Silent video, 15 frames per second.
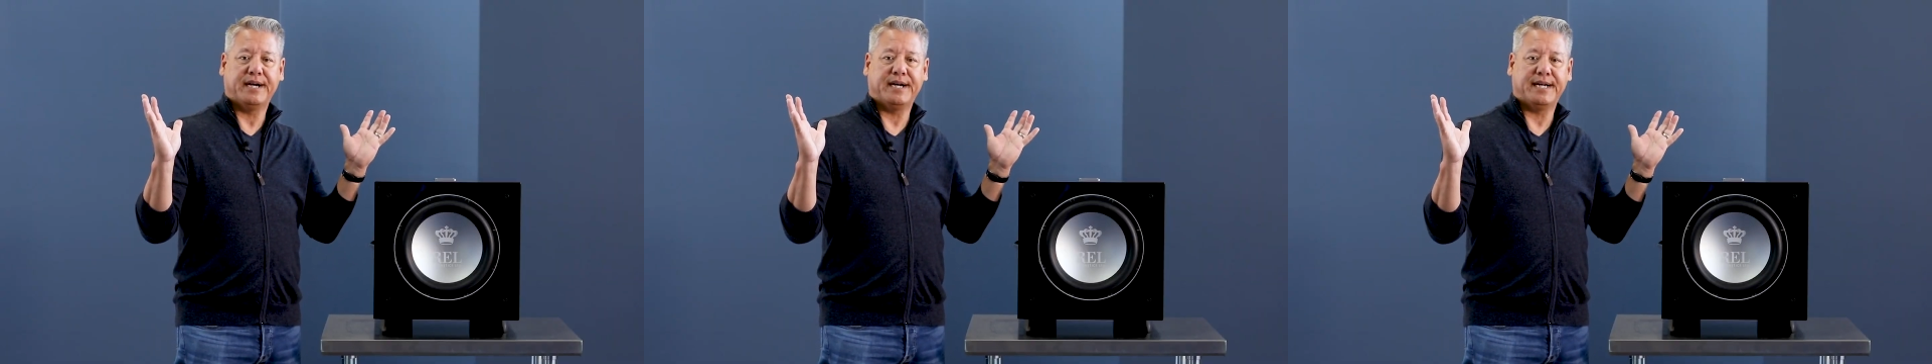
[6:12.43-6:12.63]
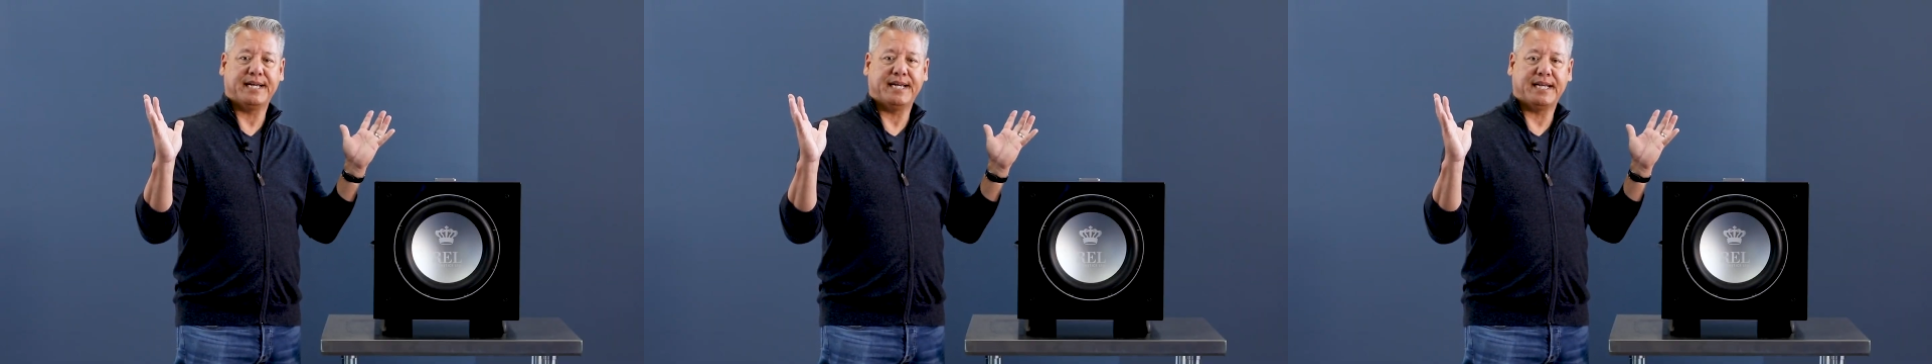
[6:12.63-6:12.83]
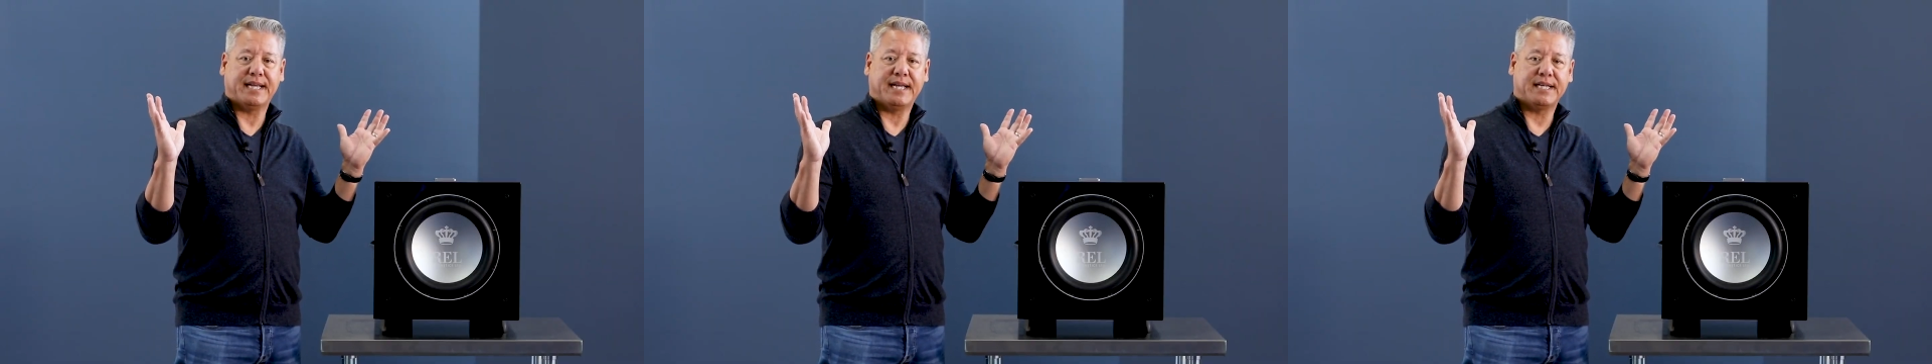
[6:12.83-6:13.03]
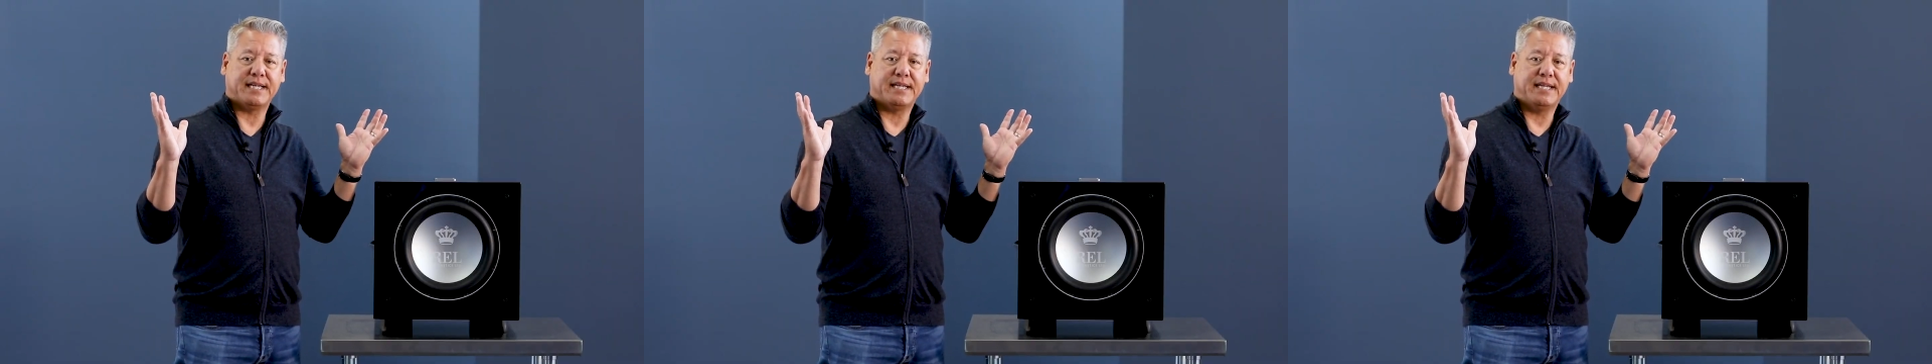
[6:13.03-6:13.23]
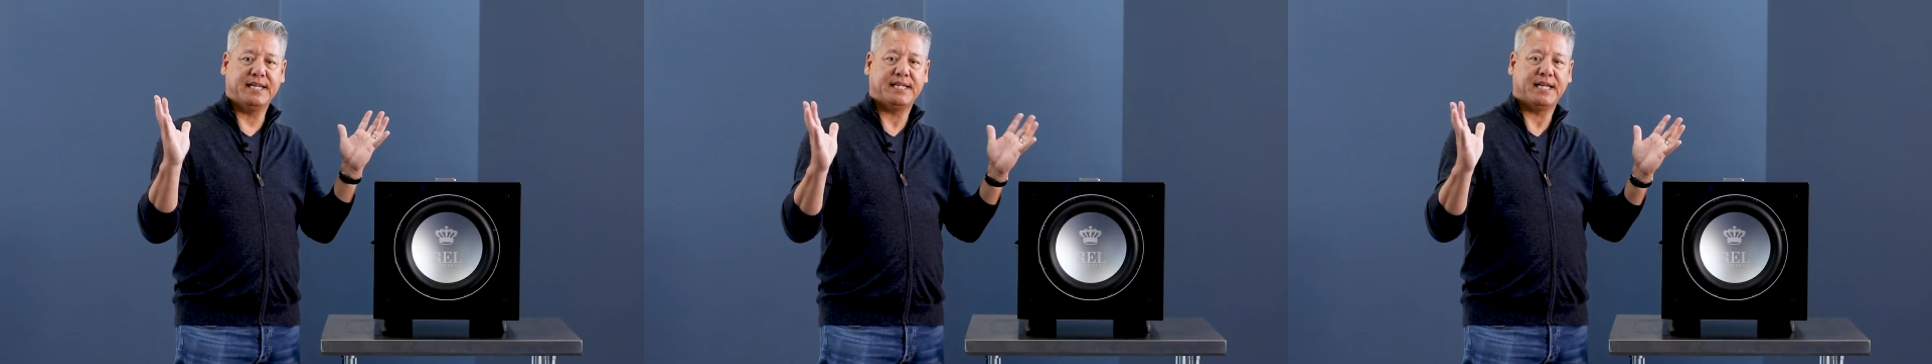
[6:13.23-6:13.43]

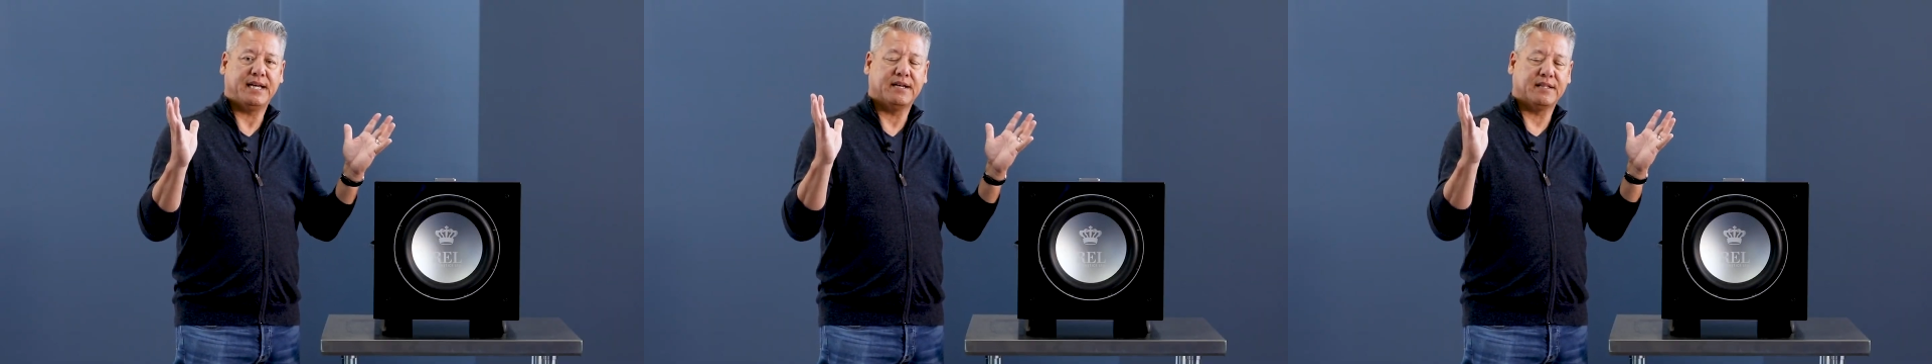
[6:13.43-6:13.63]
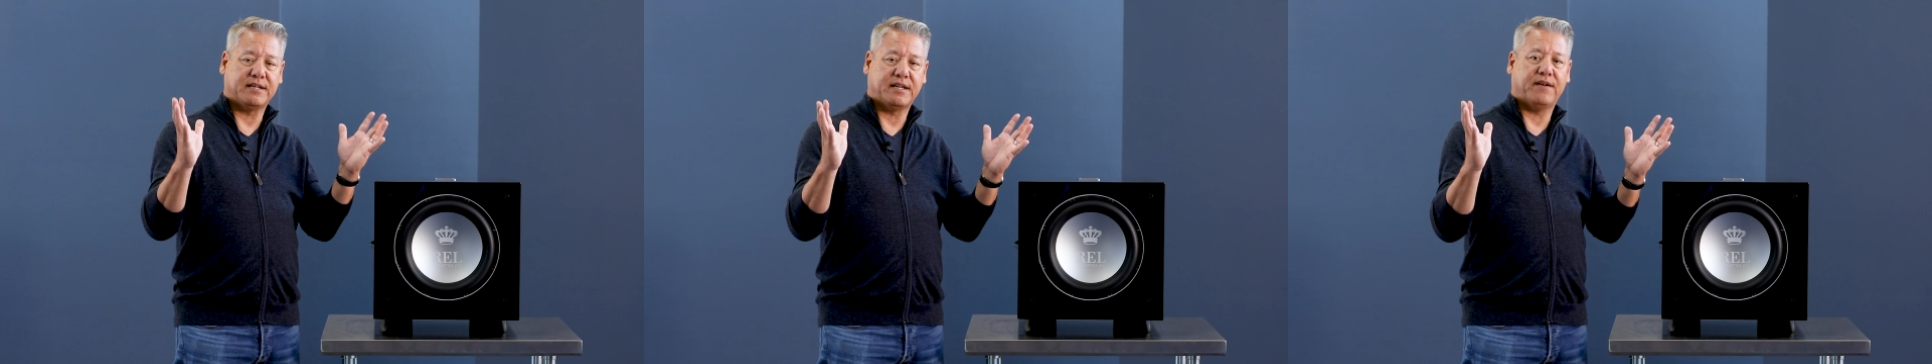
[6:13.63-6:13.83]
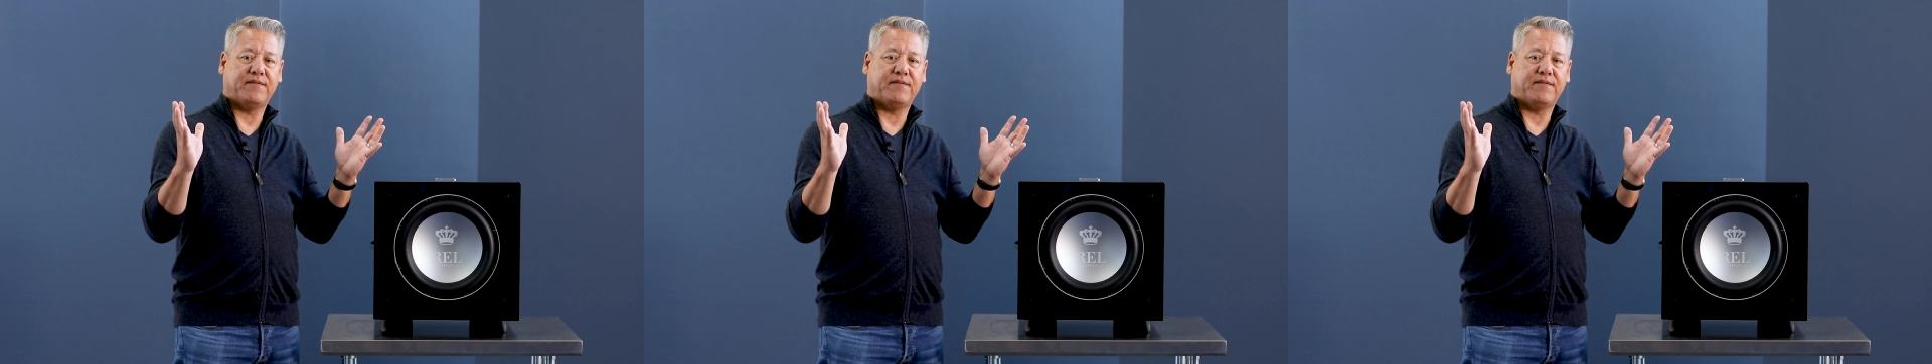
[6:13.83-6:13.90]
and detail and